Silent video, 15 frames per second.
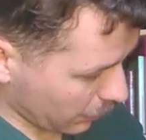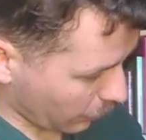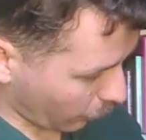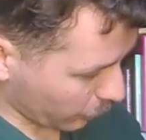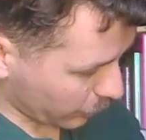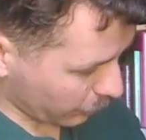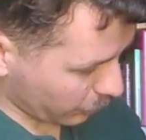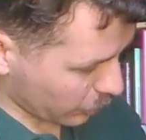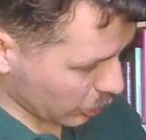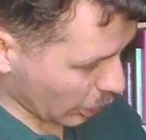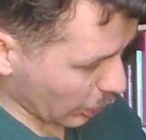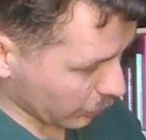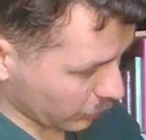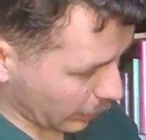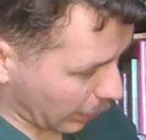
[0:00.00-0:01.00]
obviously
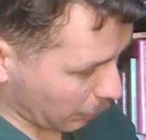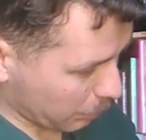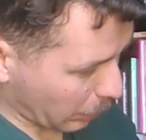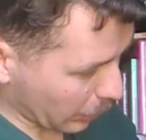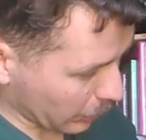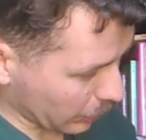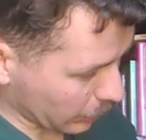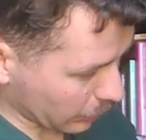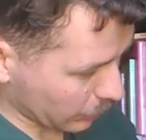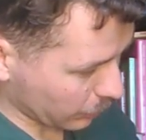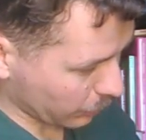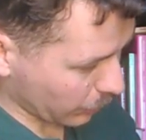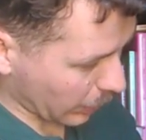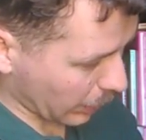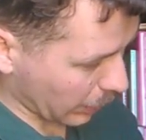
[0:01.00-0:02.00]
shirt style
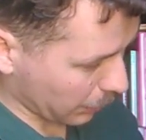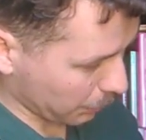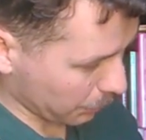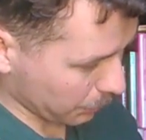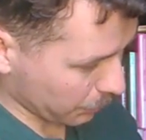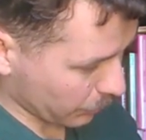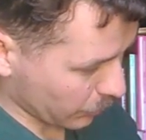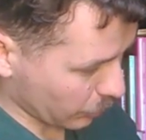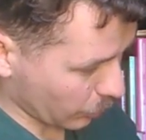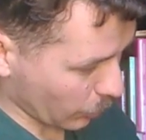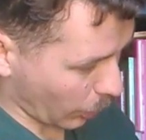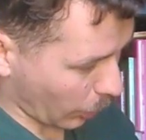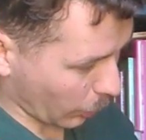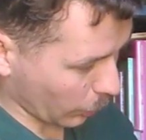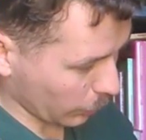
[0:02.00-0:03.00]
buttons,
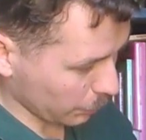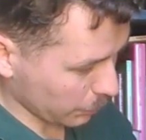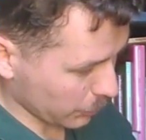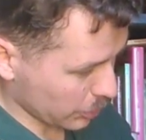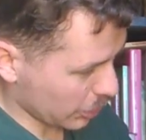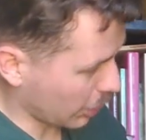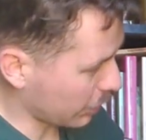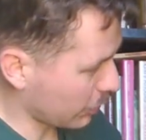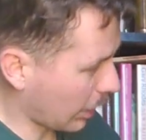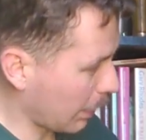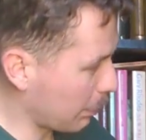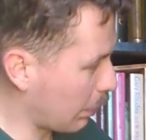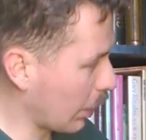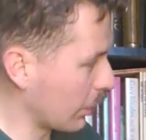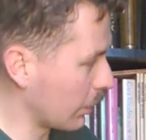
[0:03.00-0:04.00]
two-hole shirt
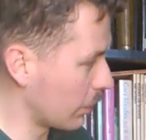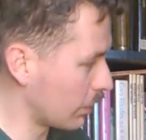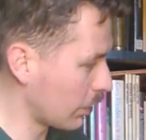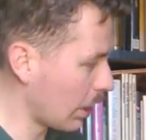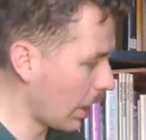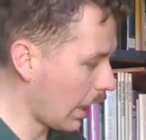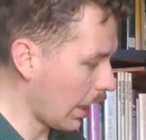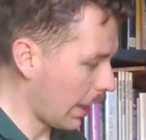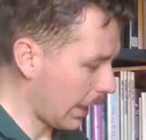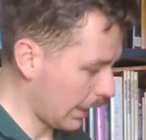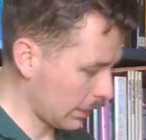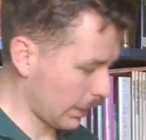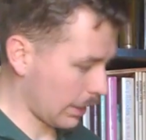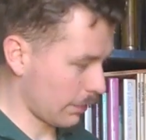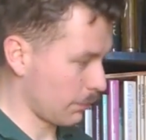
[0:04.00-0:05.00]
type buttons.
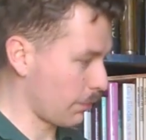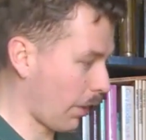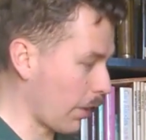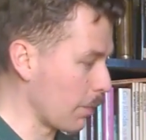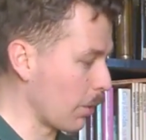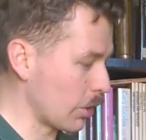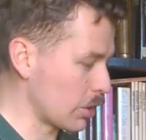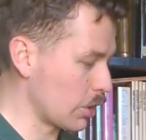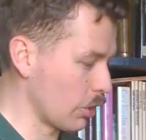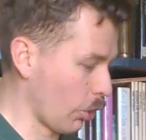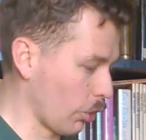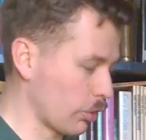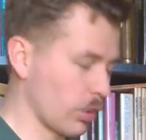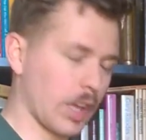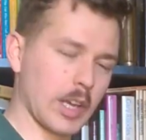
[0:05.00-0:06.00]
It very much
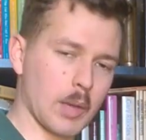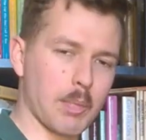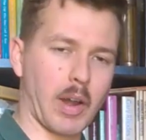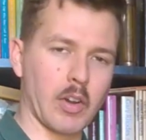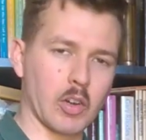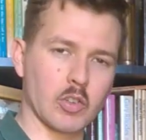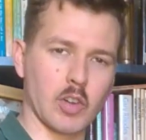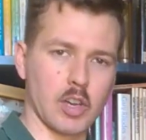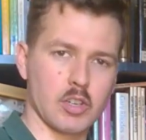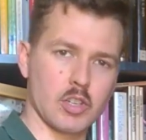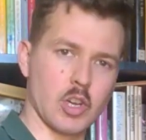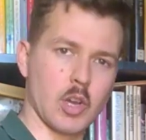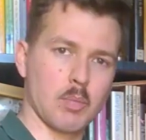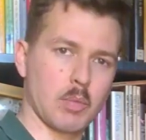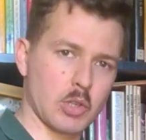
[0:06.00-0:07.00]
looks like a barrack dress
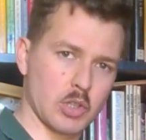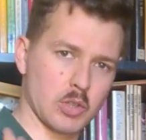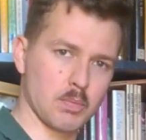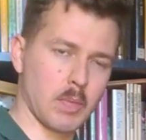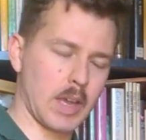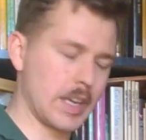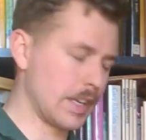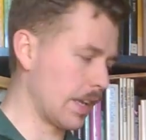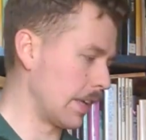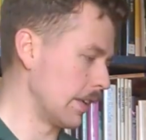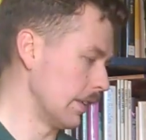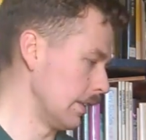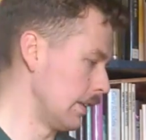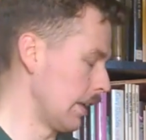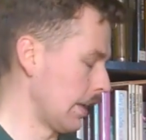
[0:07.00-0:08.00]
shirt, but just made
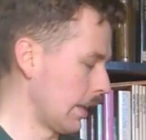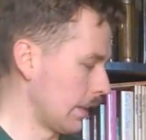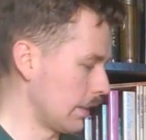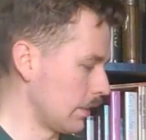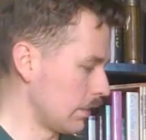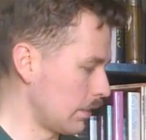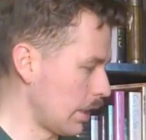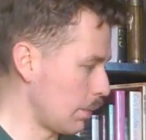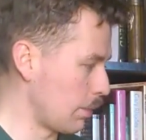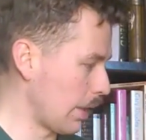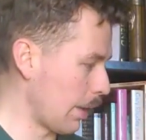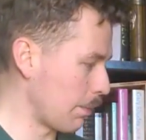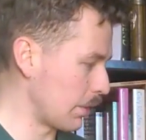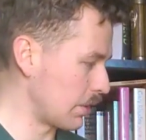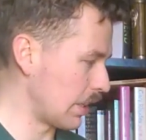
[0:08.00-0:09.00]
in
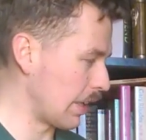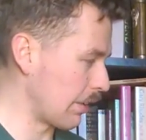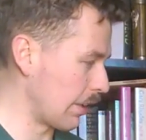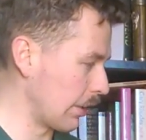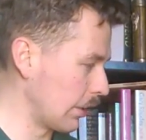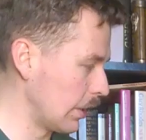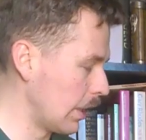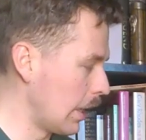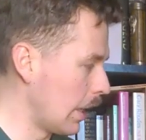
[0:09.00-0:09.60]
DPM material,